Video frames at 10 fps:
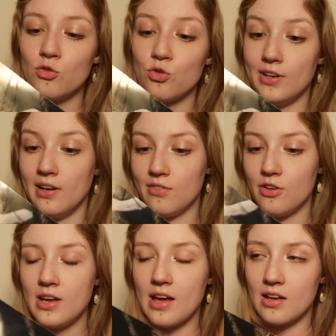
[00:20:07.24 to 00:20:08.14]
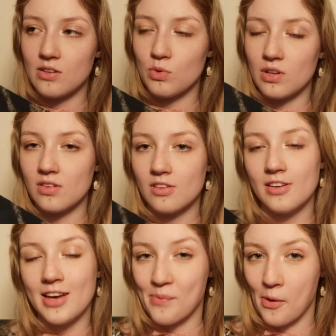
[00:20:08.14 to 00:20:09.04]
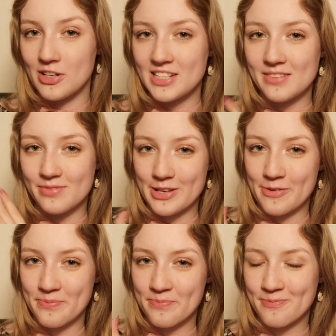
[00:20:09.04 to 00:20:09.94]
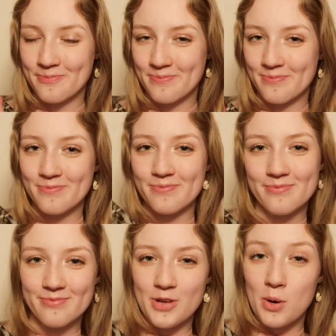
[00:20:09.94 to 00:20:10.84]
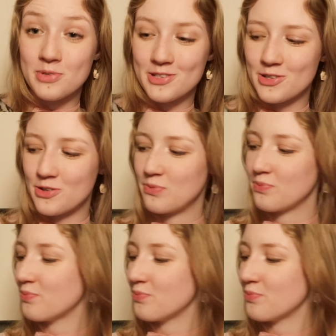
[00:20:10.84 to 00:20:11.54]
free delivery and with a warranty. So, option 2.